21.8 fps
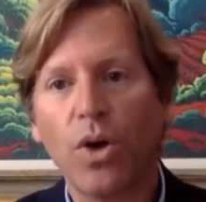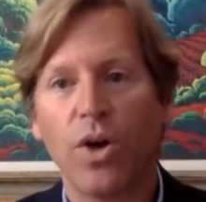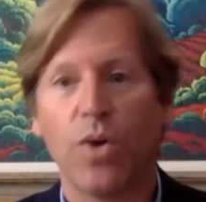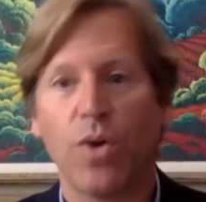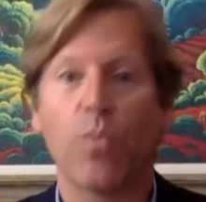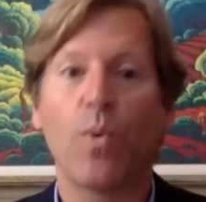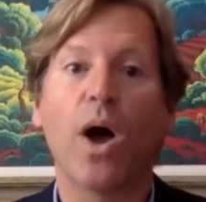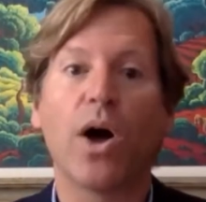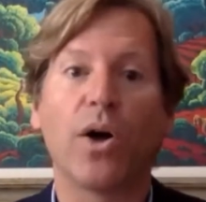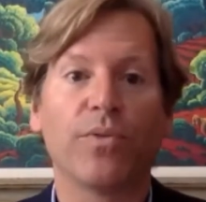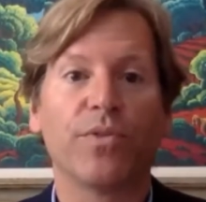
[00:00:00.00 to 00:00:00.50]

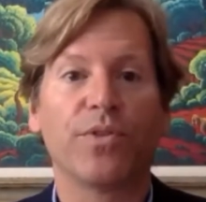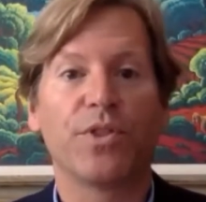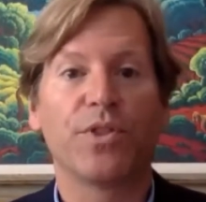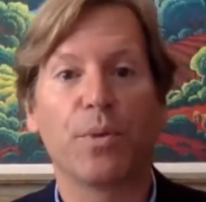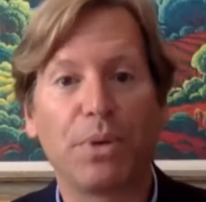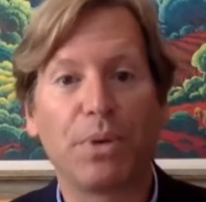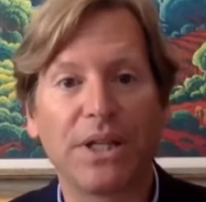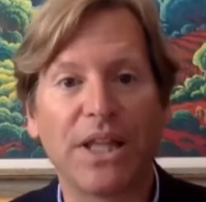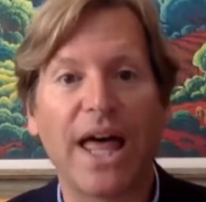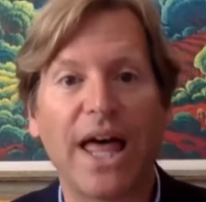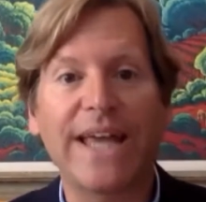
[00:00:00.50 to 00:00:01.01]
well, the
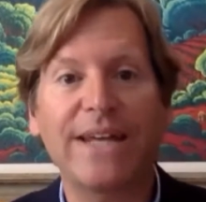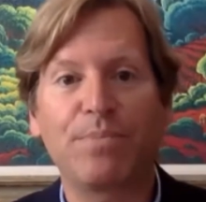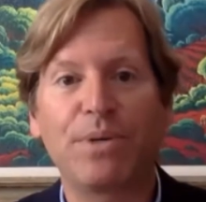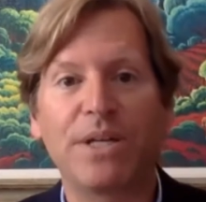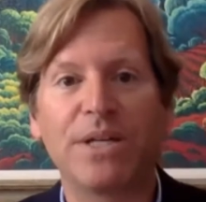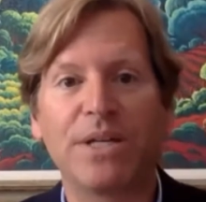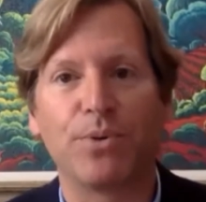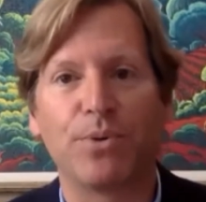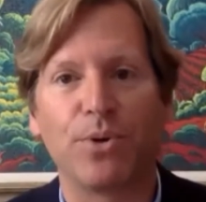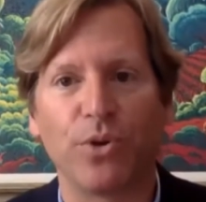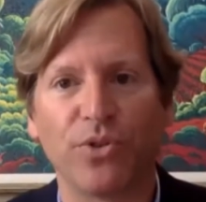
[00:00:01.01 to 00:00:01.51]
polite
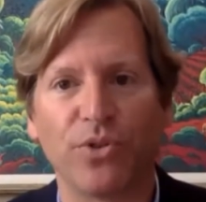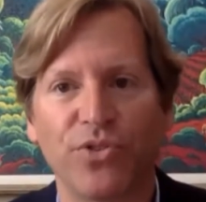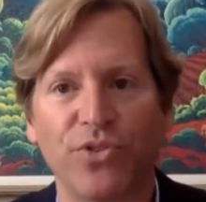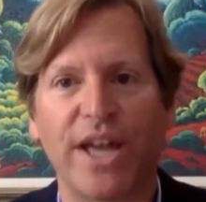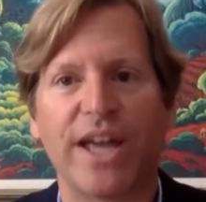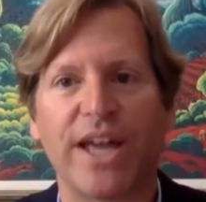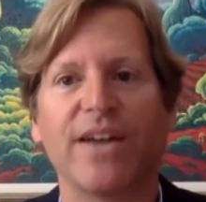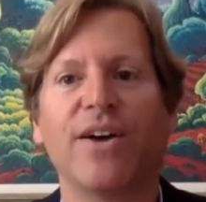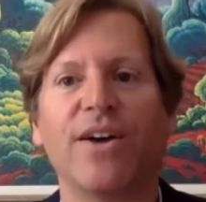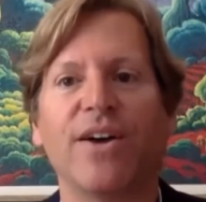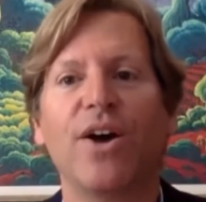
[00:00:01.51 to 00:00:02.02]
people
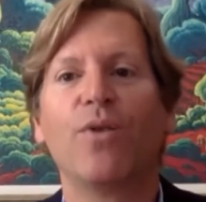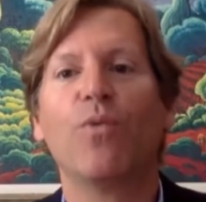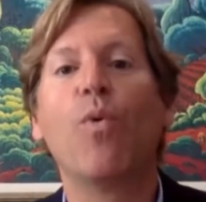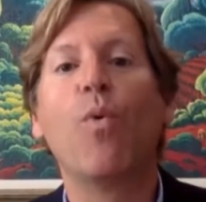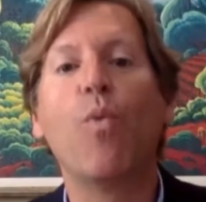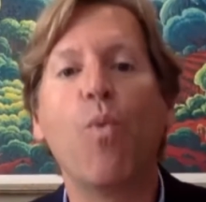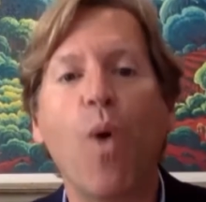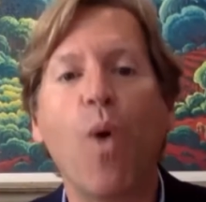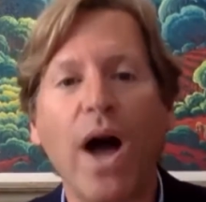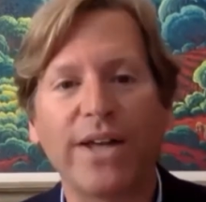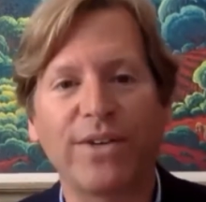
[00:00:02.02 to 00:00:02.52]
say,
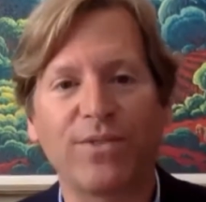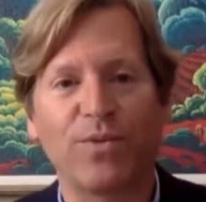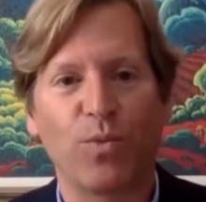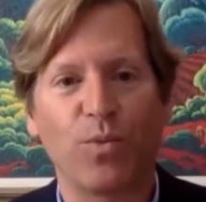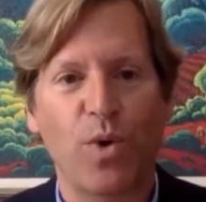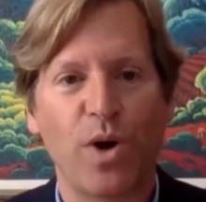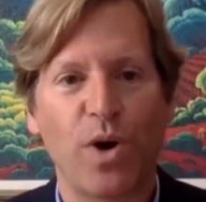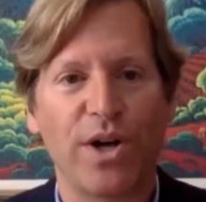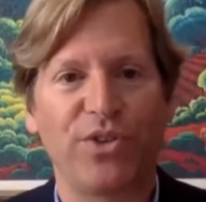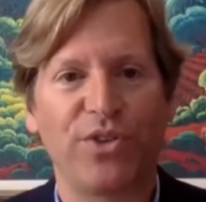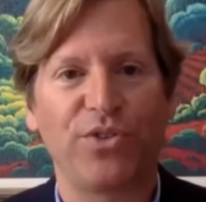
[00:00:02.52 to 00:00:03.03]
"What
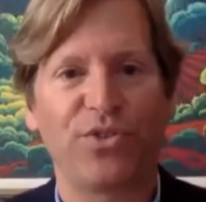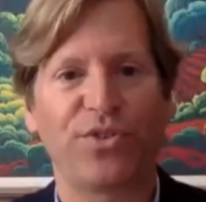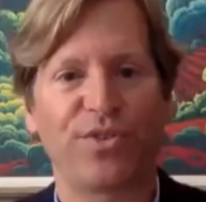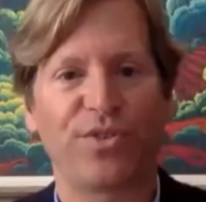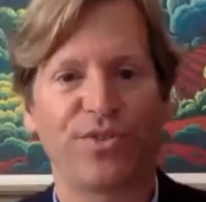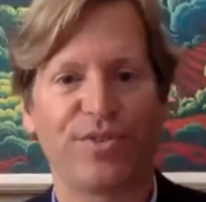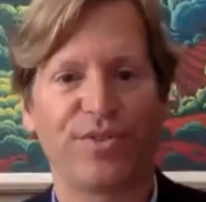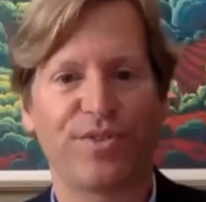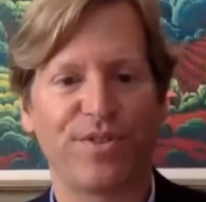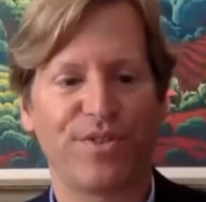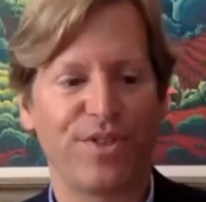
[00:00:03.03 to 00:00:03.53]
was
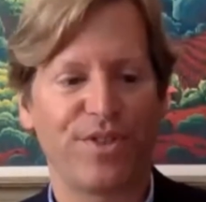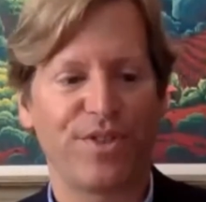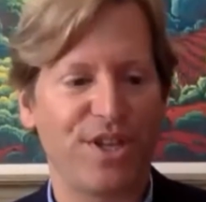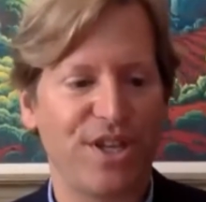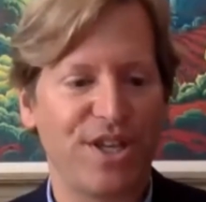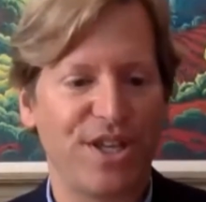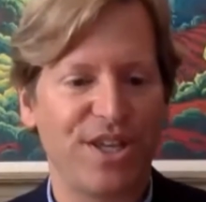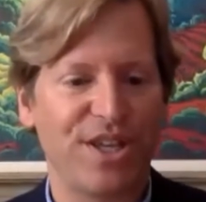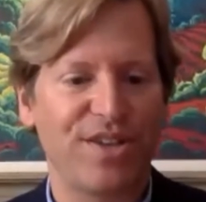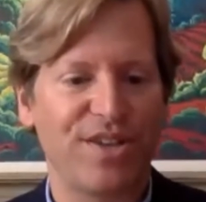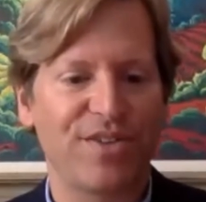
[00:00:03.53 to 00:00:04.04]

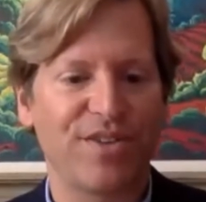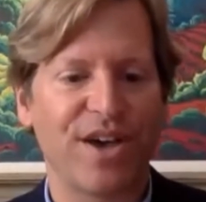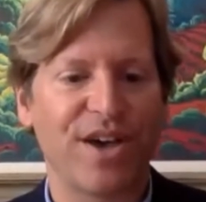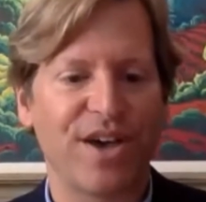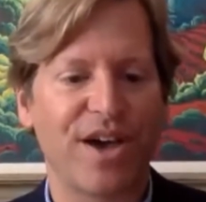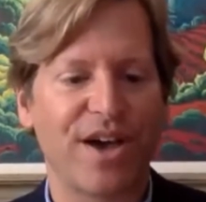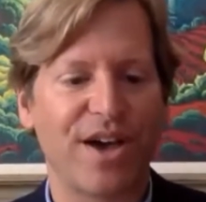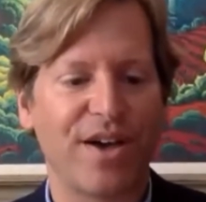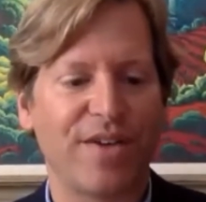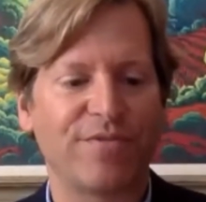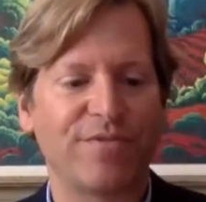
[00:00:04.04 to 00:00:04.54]
the
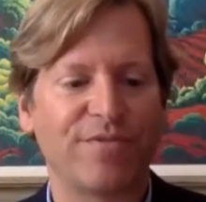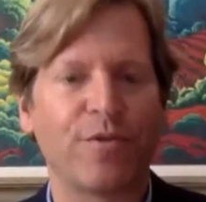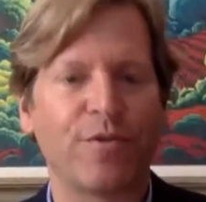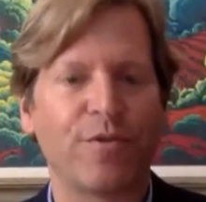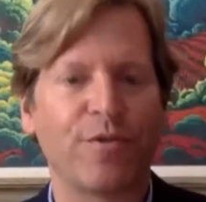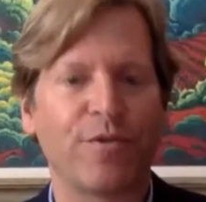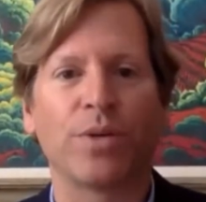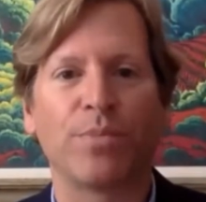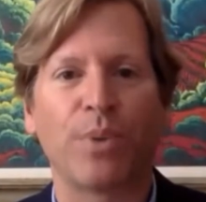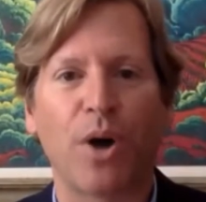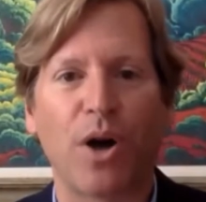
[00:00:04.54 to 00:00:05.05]

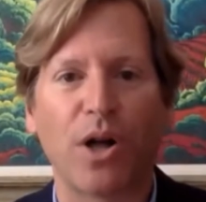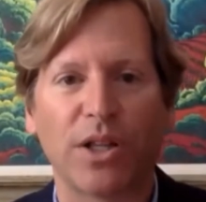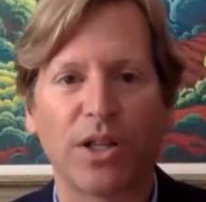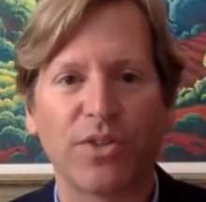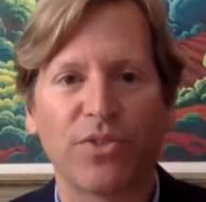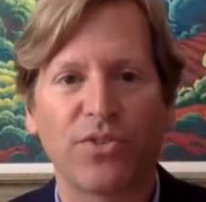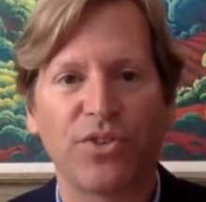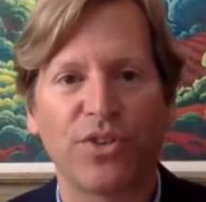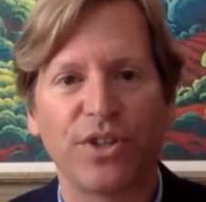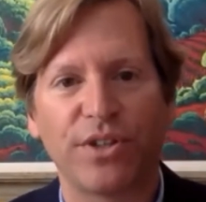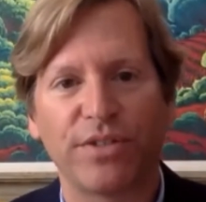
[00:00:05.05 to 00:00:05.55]
foreign
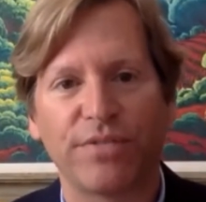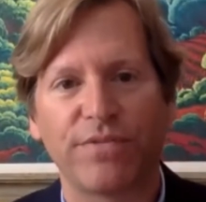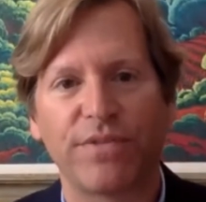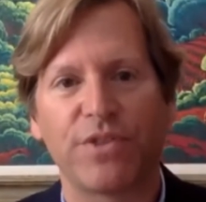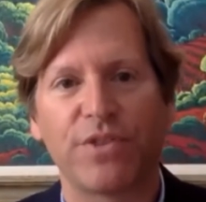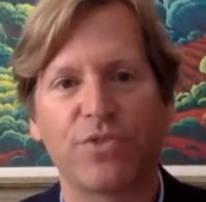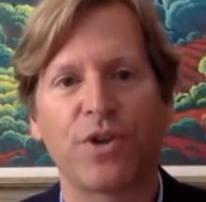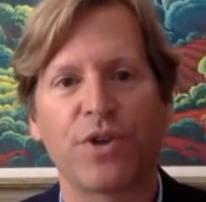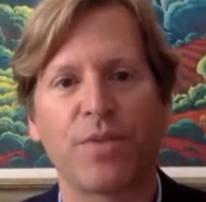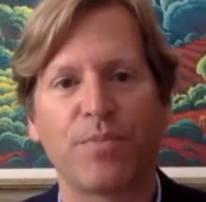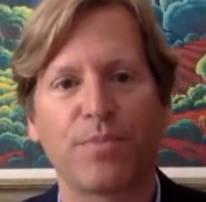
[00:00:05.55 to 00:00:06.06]
policy of
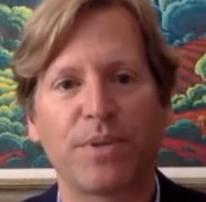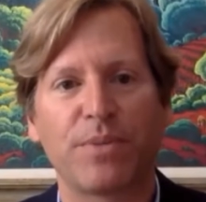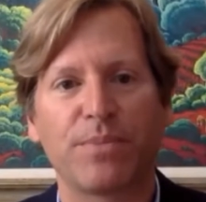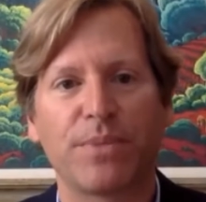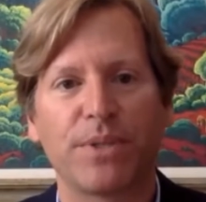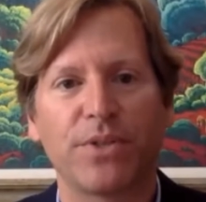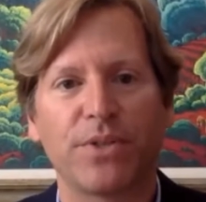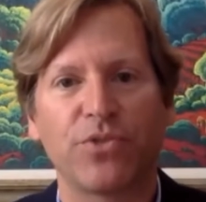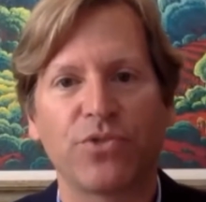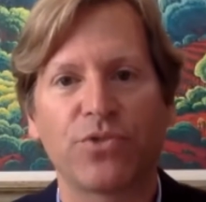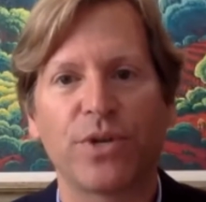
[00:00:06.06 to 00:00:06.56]
the Trump
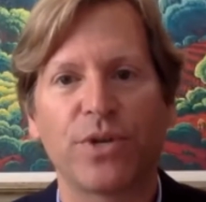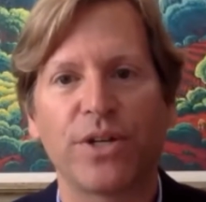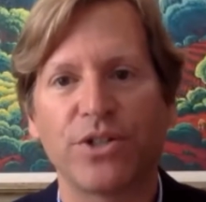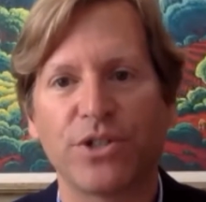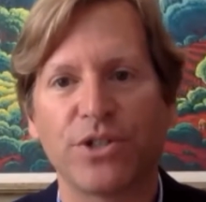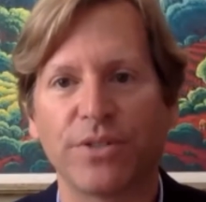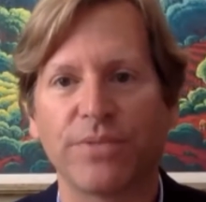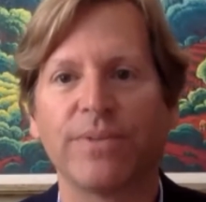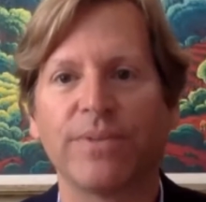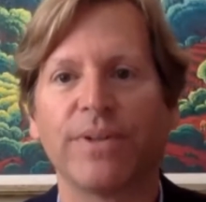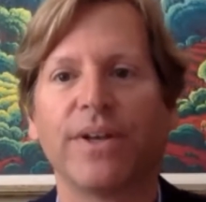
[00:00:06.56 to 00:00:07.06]

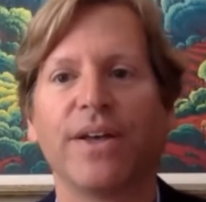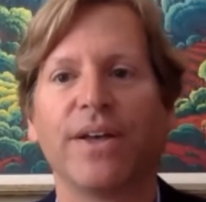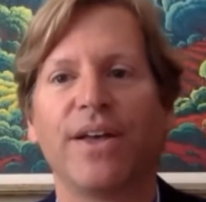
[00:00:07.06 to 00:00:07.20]
administration?"